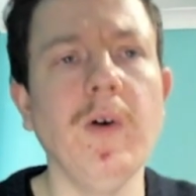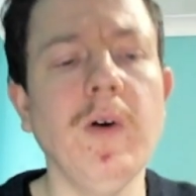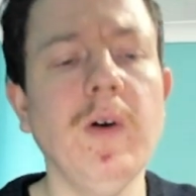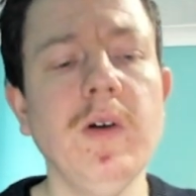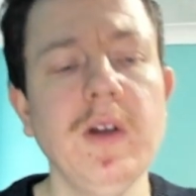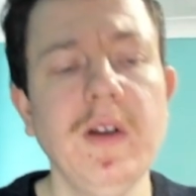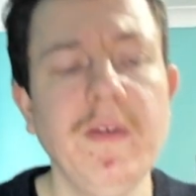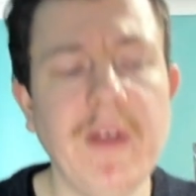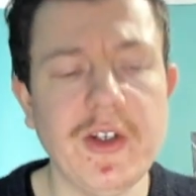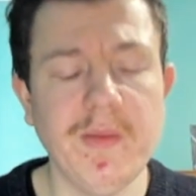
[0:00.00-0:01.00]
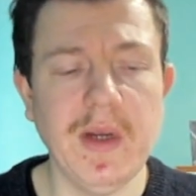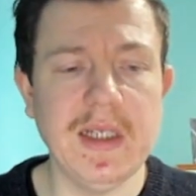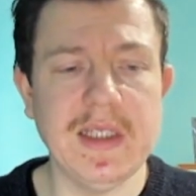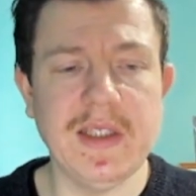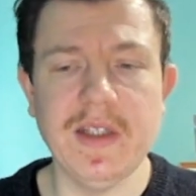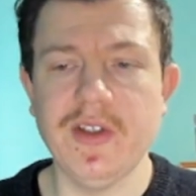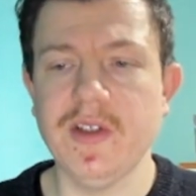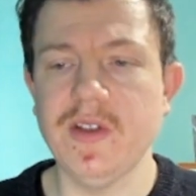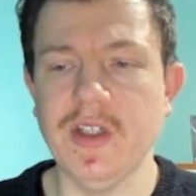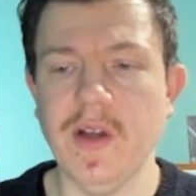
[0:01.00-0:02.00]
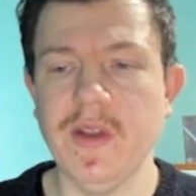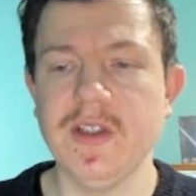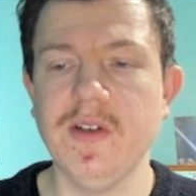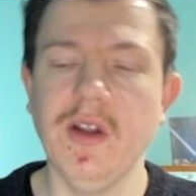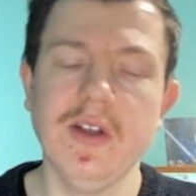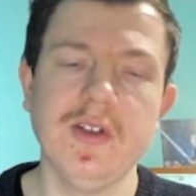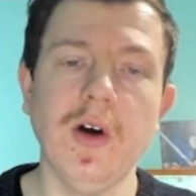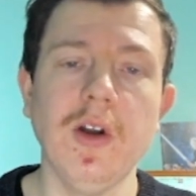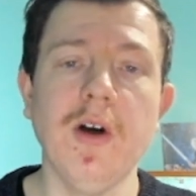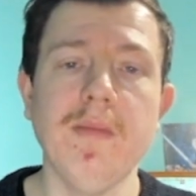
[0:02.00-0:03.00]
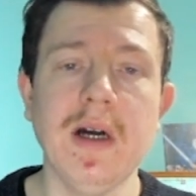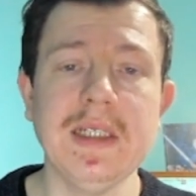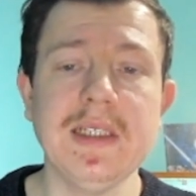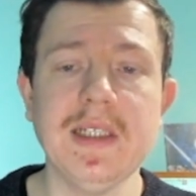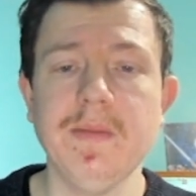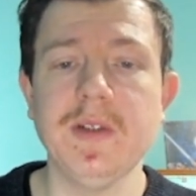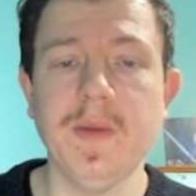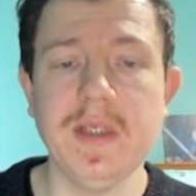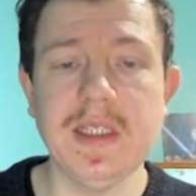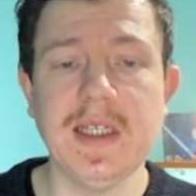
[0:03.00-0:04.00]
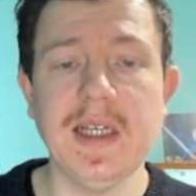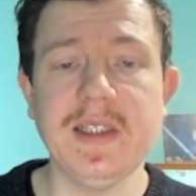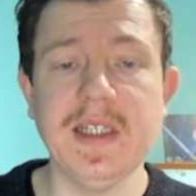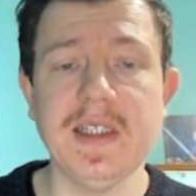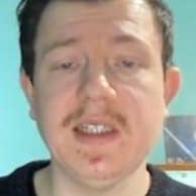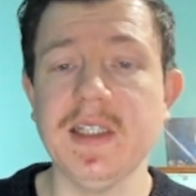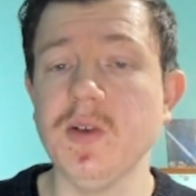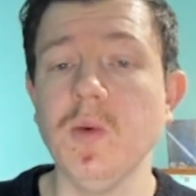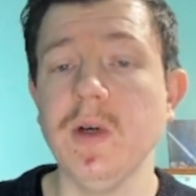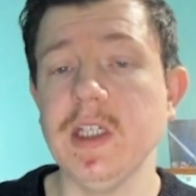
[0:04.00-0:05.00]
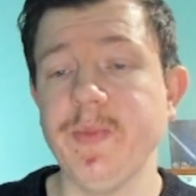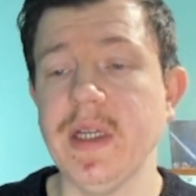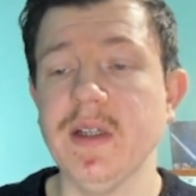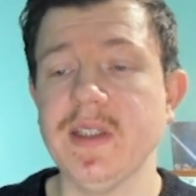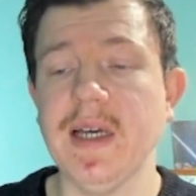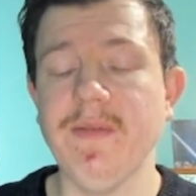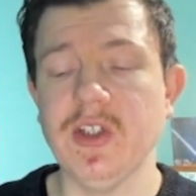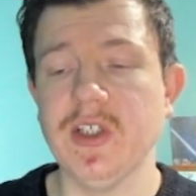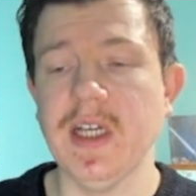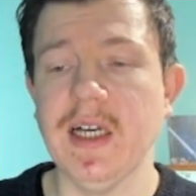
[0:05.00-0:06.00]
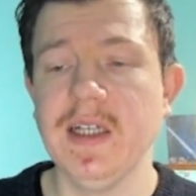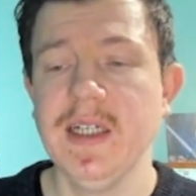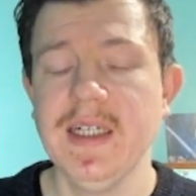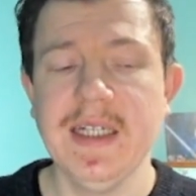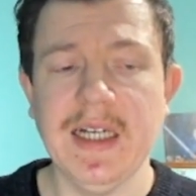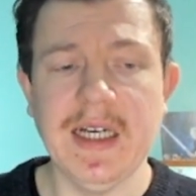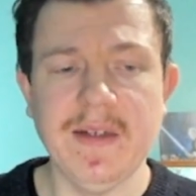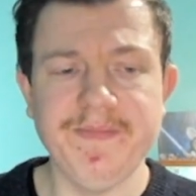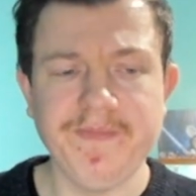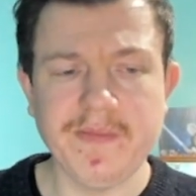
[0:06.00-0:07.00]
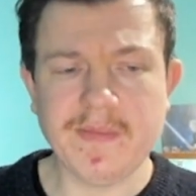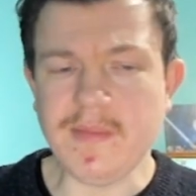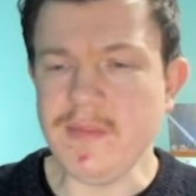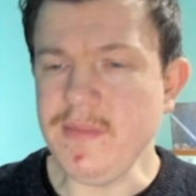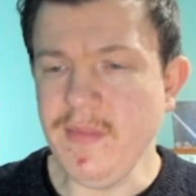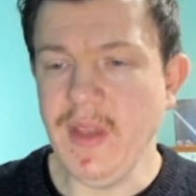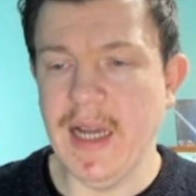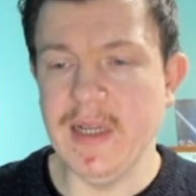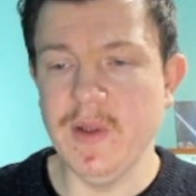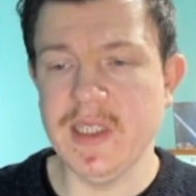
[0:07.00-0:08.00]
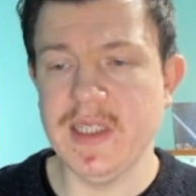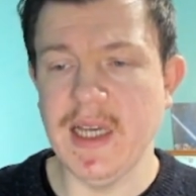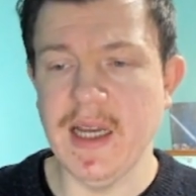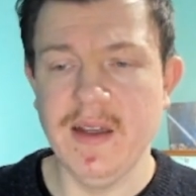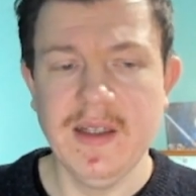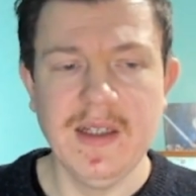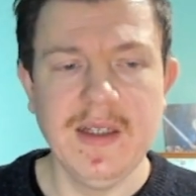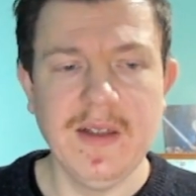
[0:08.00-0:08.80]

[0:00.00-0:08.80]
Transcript: for Flesh and Blood, is there's just, you know, there's not a lot of money. Some of these sets. Dynasty has always been a savage set, and it was a set